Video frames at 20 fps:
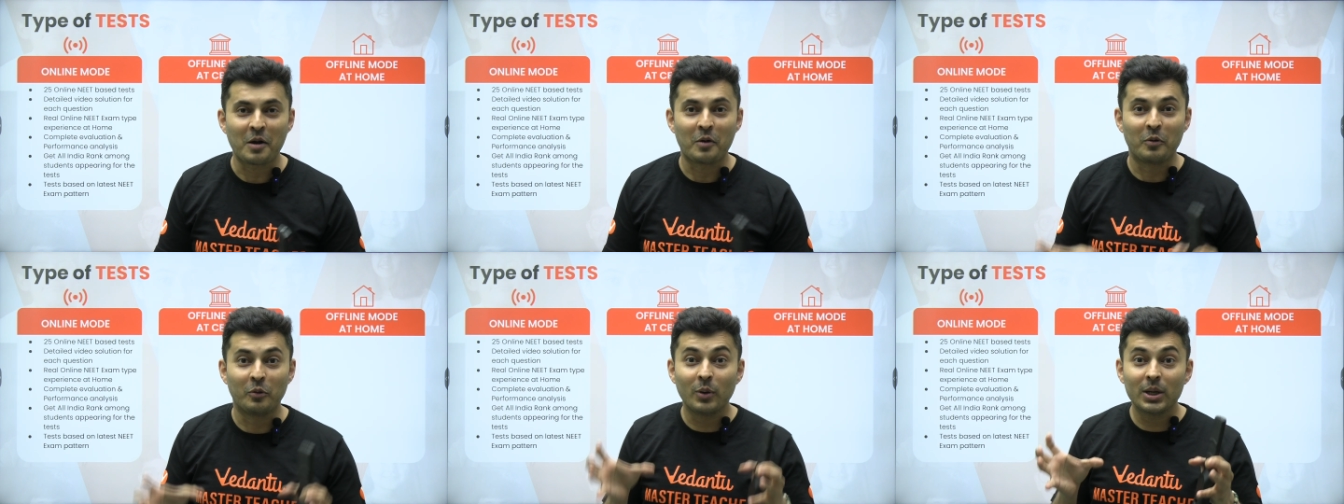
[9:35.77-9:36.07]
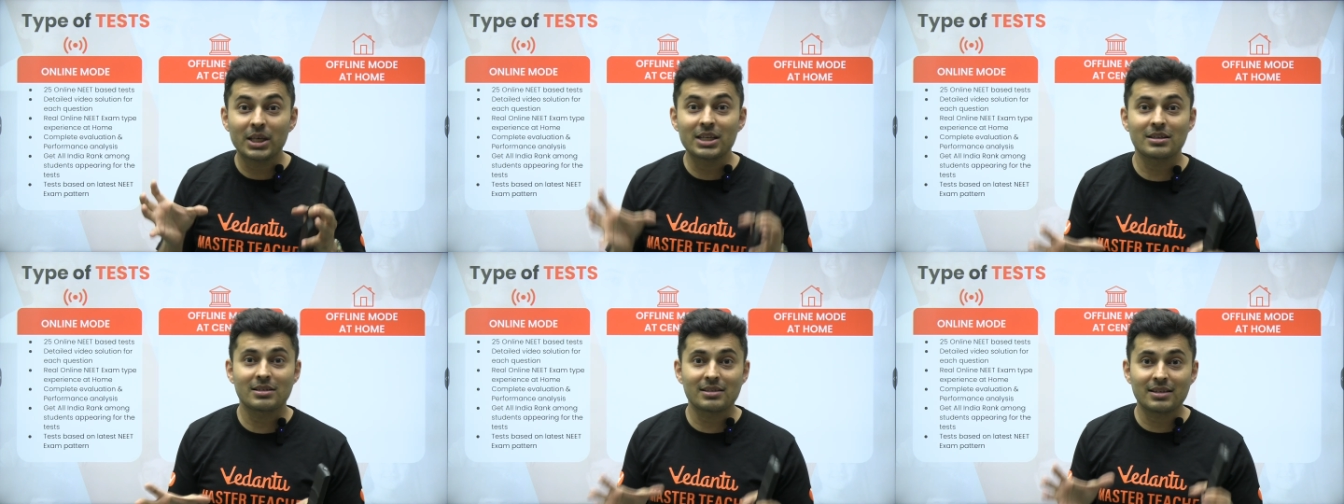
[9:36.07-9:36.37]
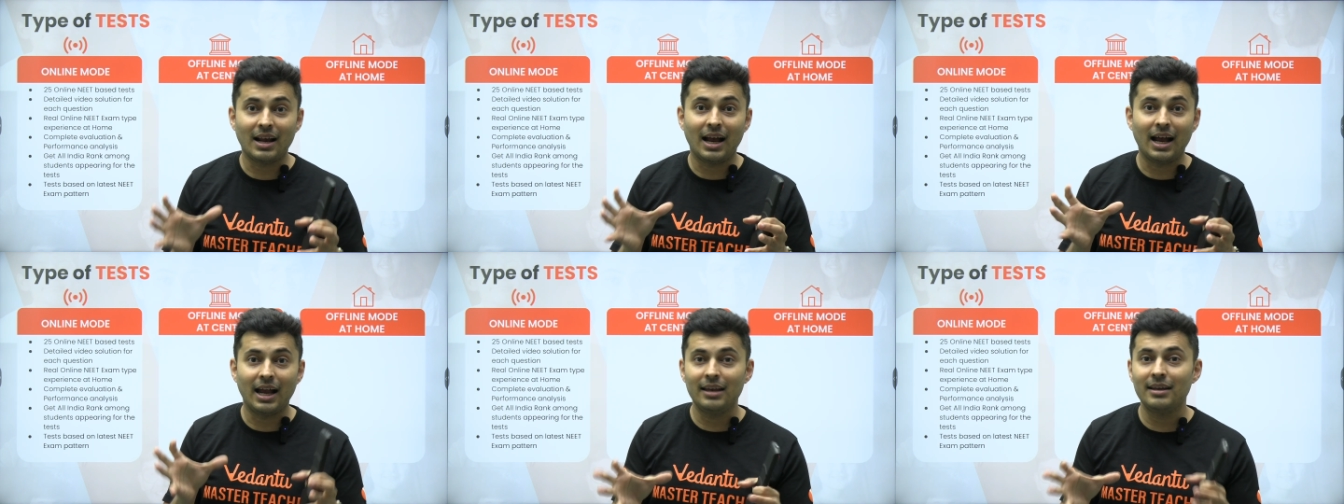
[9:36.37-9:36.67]
which is
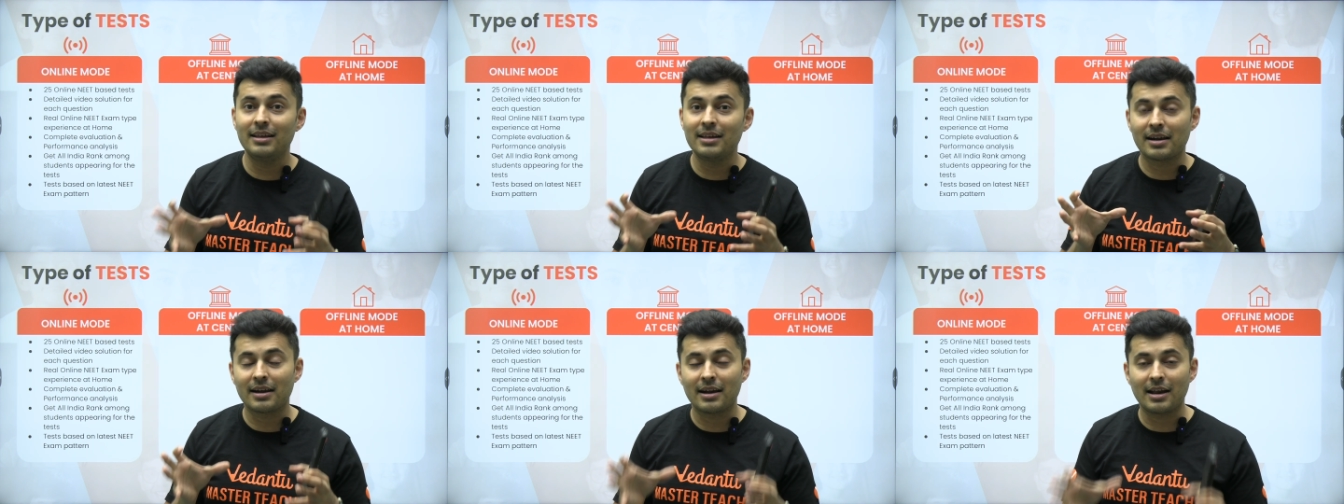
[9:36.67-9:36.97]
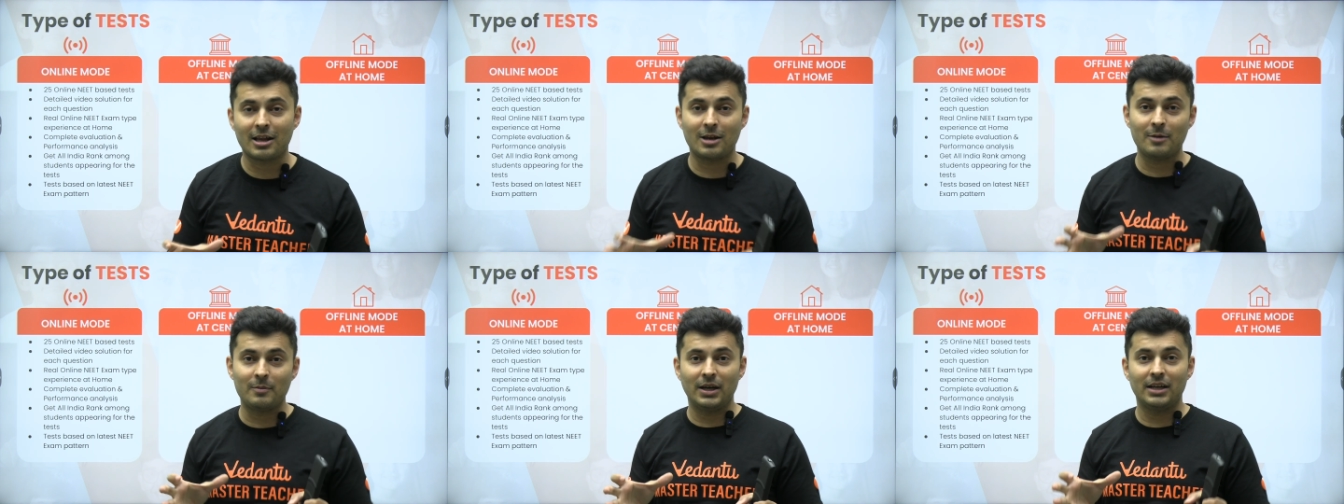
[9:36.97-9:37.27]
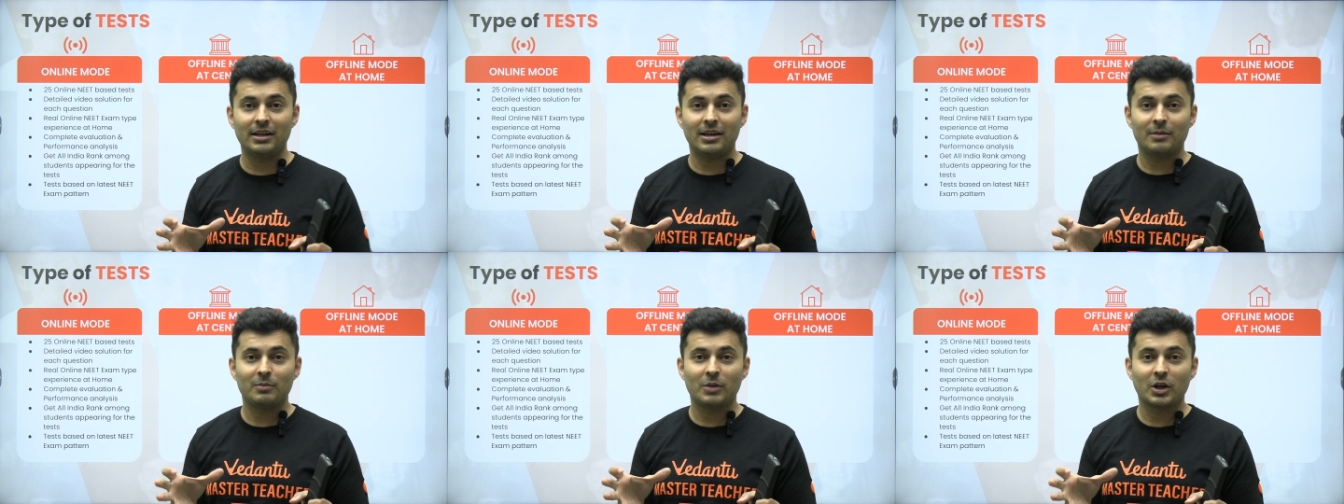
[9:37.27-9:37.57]
highly
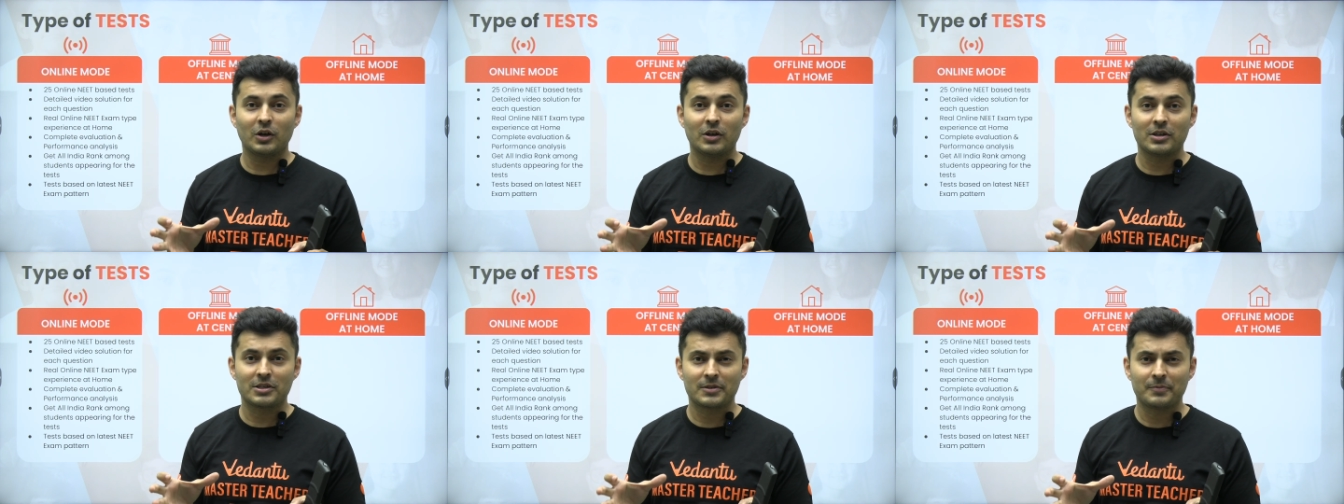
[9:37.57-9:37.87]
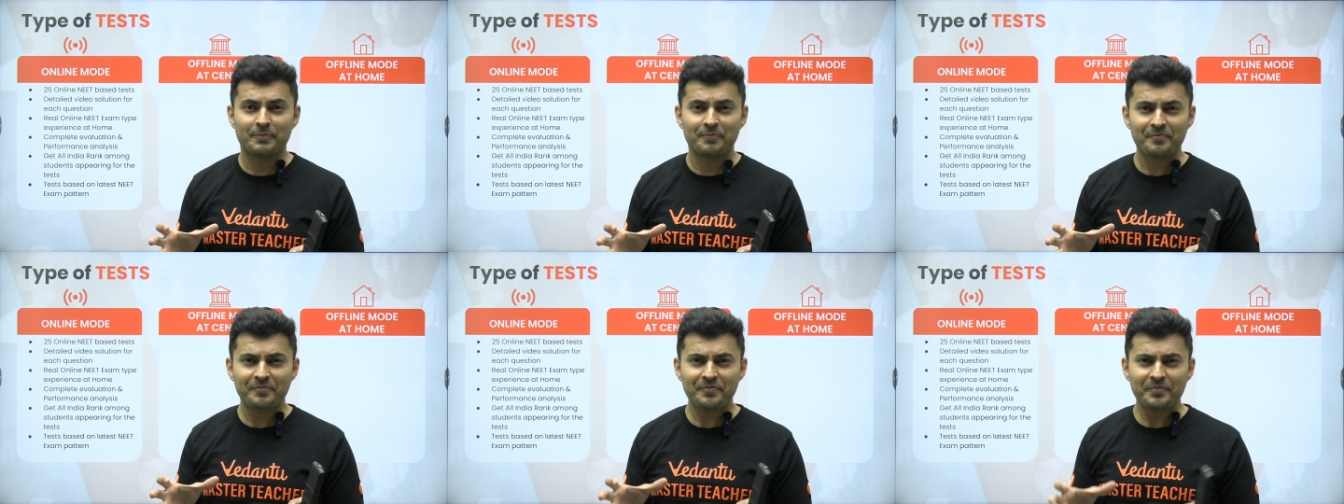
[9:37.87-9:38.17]
recommended because